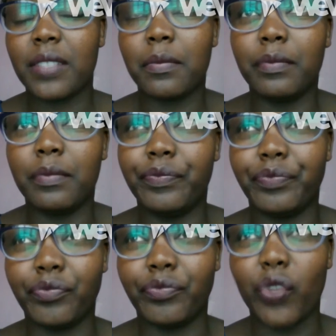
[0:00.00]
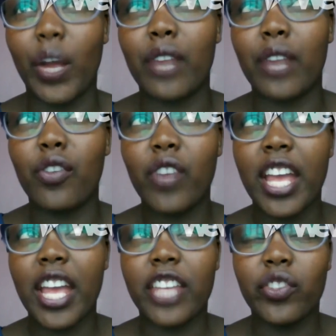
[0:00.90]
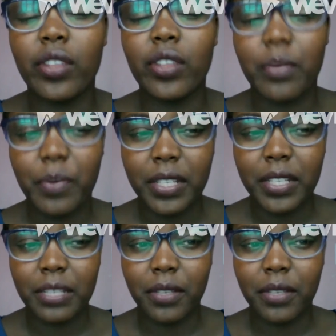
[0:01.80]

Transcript: you can no longer enjoy the property